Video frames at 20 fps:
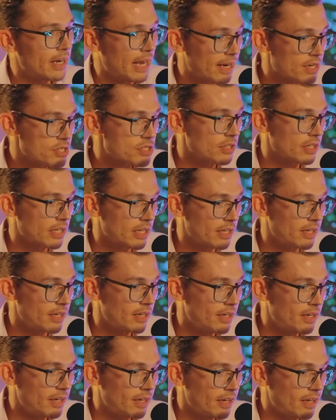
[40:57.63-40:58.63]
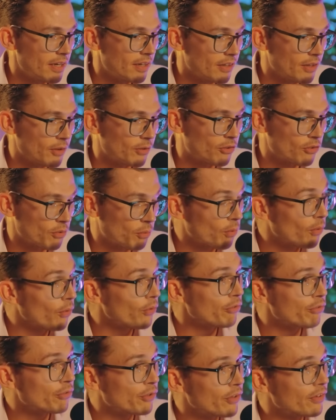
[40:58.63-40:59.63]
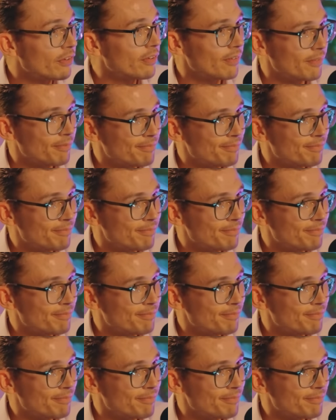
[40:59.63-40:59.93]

actually, you know, does a world of good.